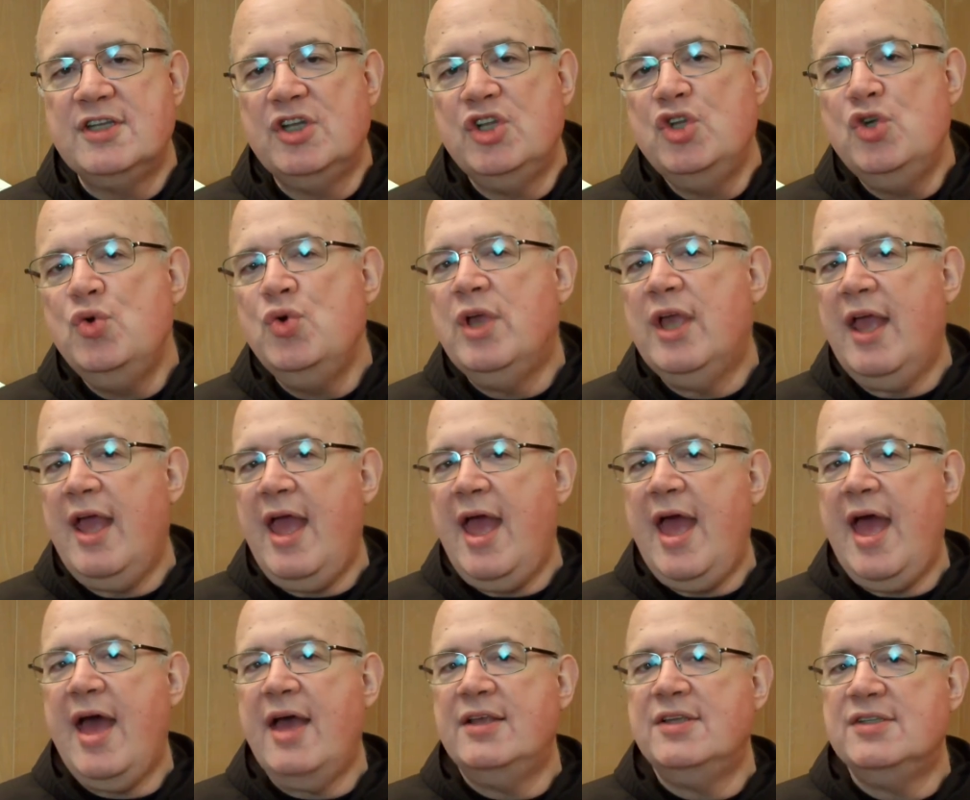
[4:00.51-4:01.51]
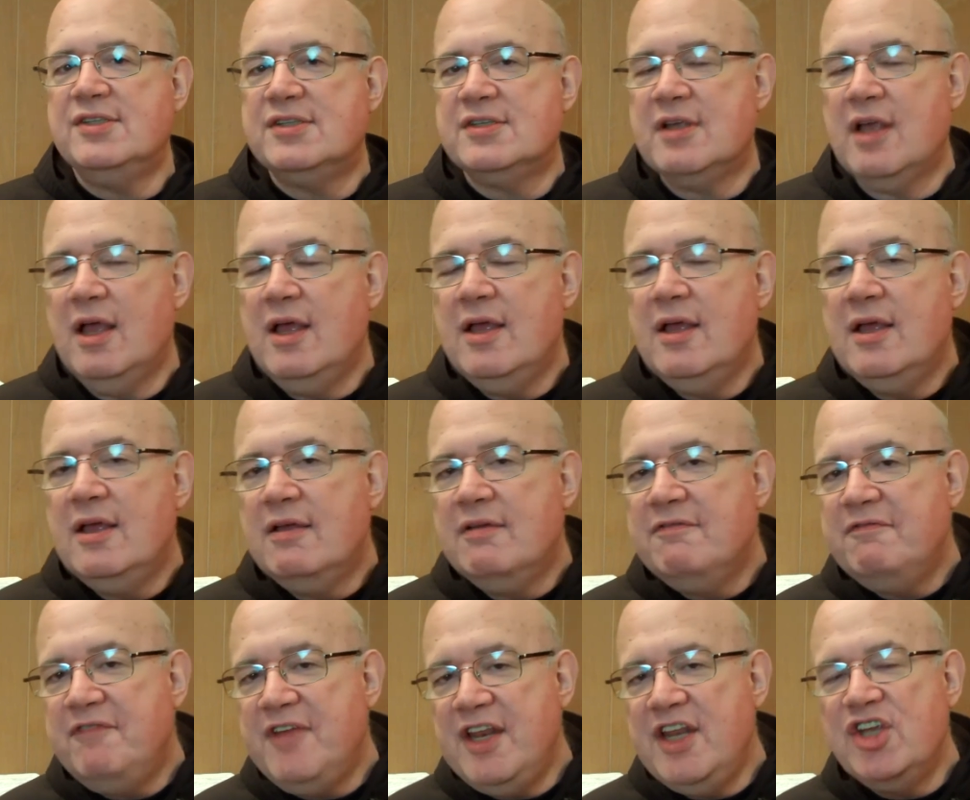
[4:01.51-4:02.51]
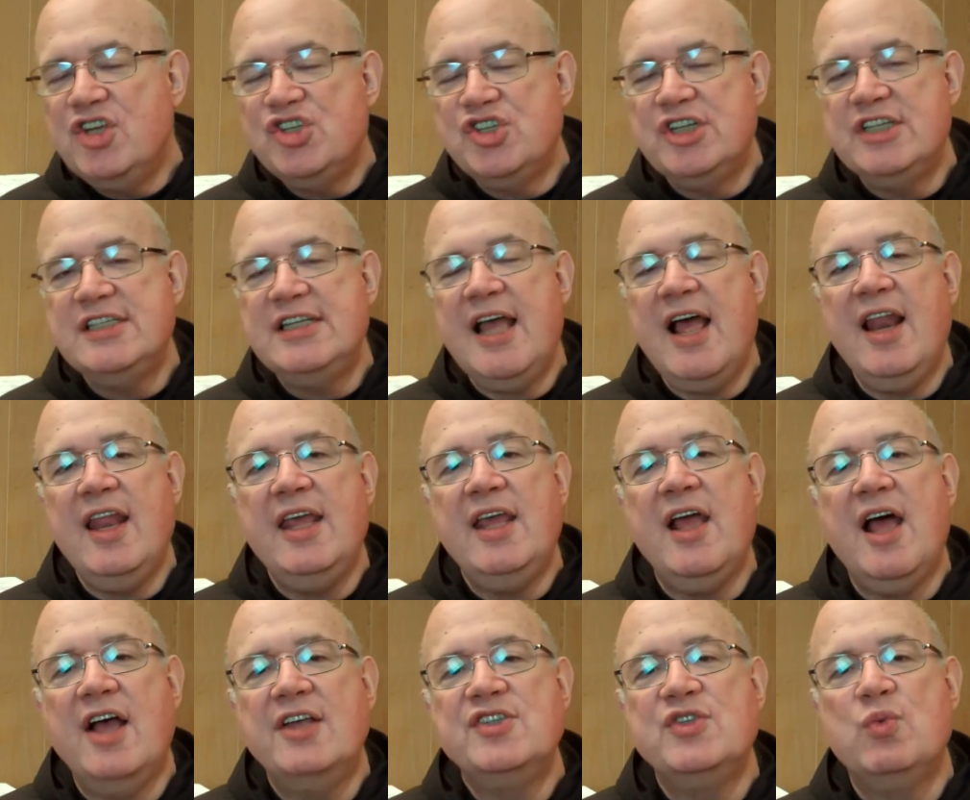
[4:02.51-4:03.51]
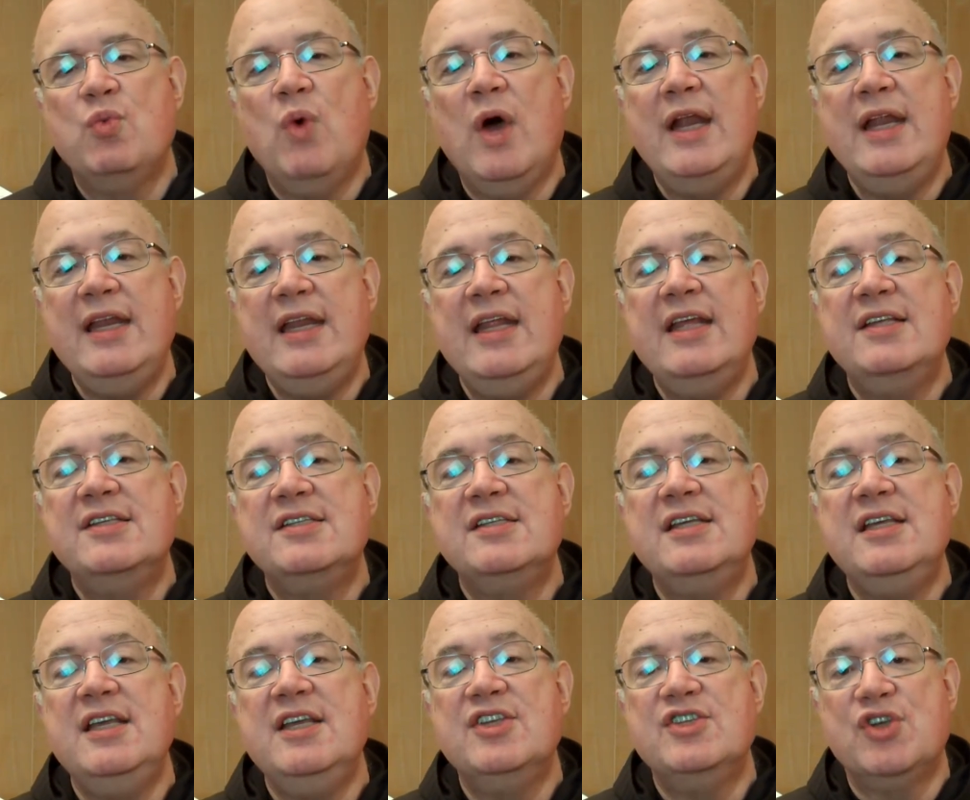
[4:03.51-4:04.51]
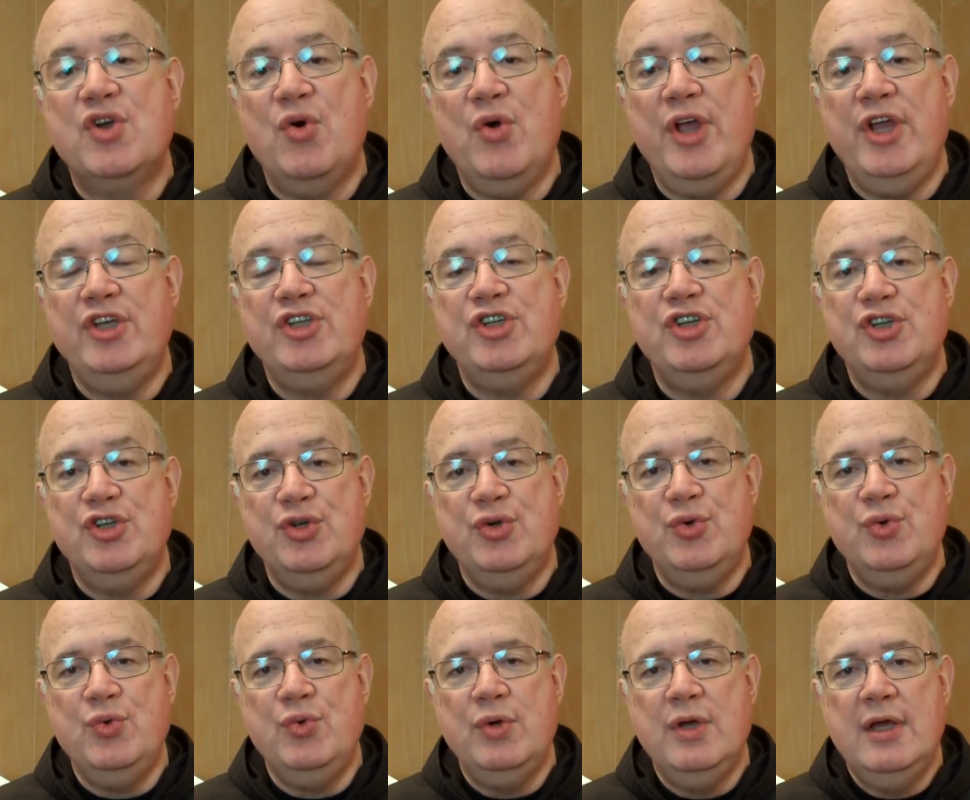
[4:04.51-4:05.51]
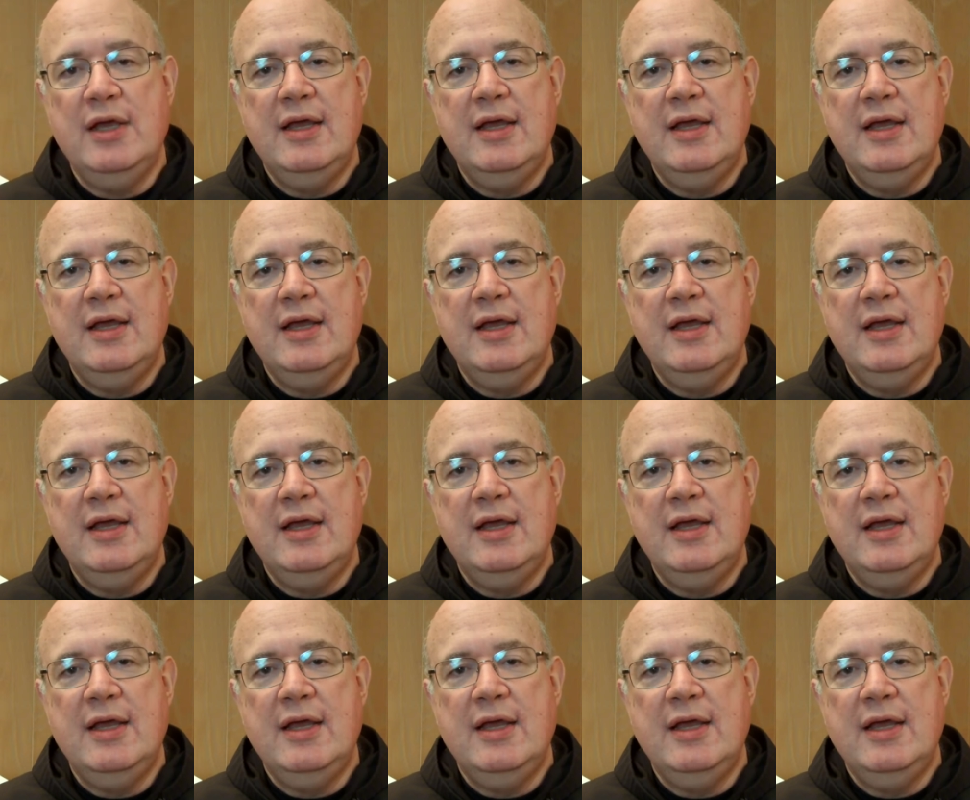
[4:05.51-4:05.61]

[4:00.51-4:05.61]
Luke has finished telling us what it is he is going to do,